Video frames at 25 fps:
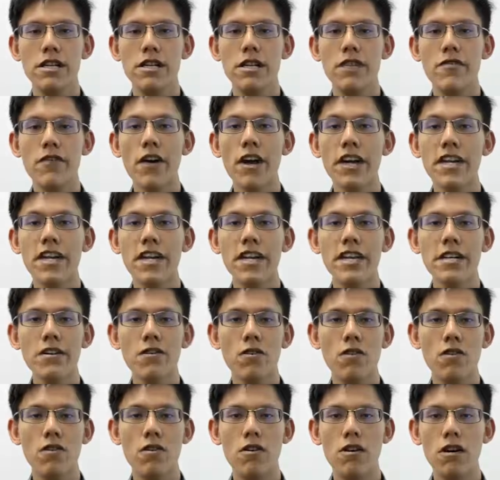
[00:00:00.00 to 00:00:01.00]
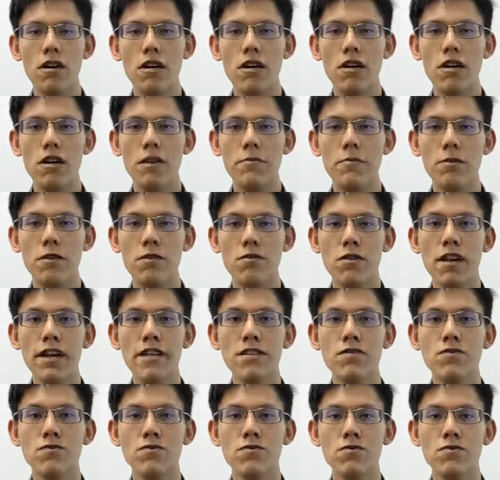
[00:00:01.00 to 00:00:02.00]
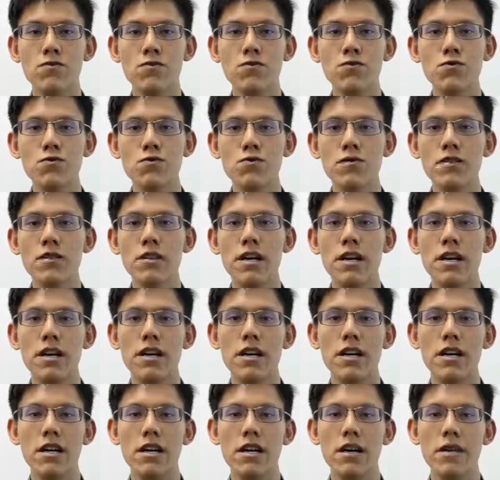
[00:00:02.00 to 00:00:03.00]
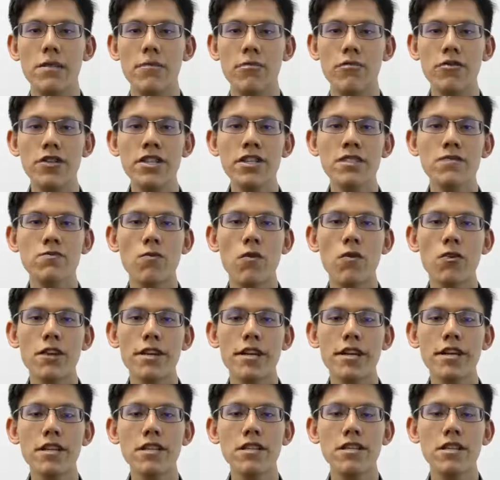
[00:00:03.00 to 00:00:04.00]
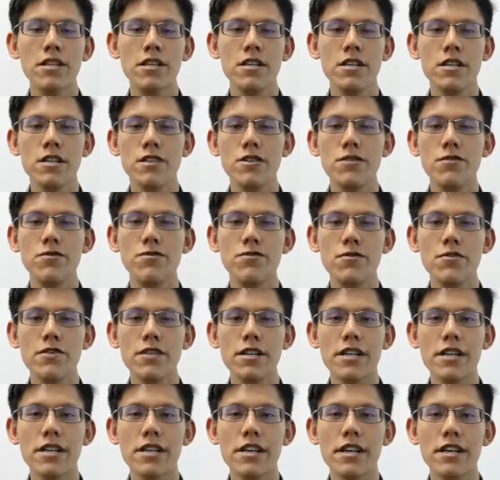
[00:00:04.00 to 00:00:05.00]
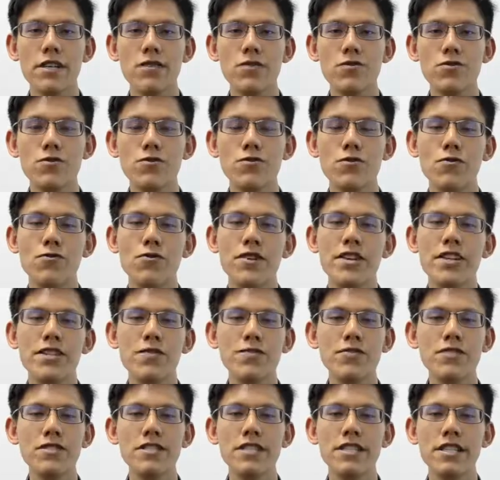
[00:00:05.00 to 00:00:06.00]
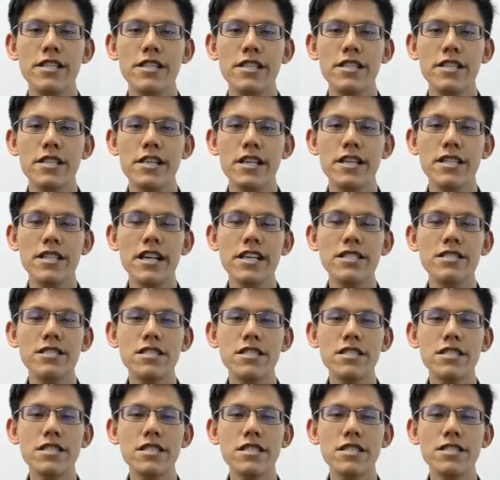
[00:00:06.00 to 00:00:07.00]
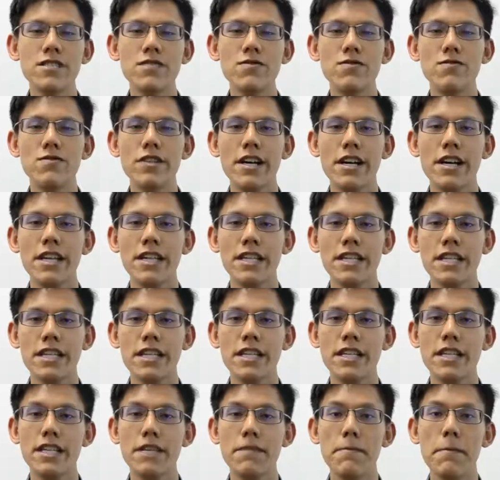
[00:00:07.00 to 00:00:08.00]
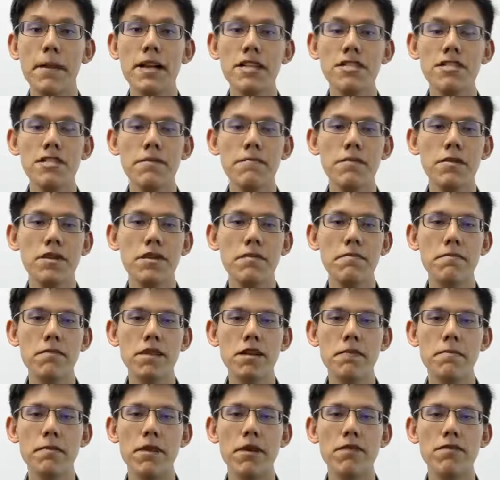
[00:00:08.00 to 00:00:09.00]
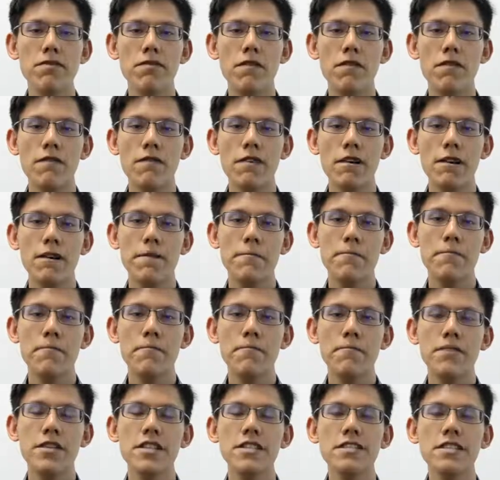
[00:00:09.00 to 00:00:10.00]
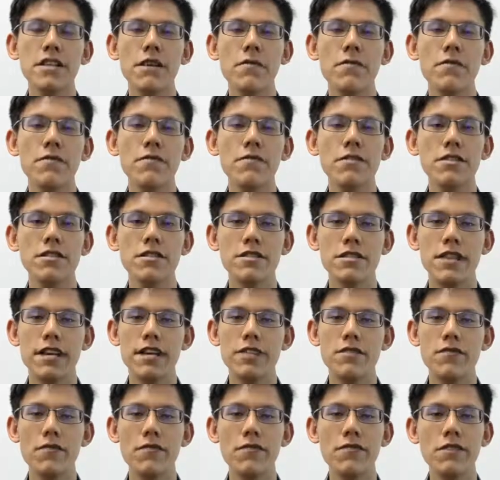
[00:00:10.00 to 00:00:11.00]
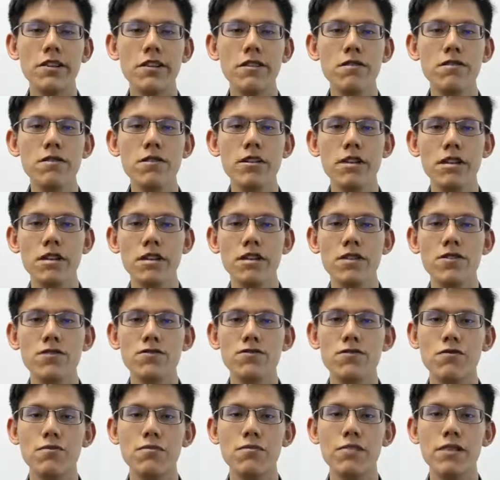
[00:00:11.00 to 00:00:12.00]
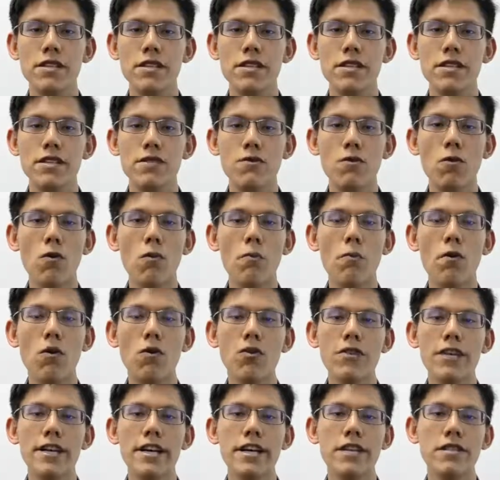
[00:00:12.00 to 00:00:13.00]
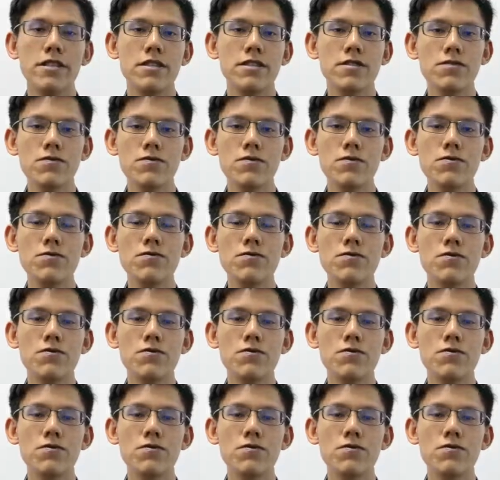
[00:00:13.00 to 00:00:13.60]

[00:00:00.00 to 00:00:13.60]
running or you like to do brisk walking, you should reduce the intensity so that the maximum amount of discomfort that you feel should be no more than 2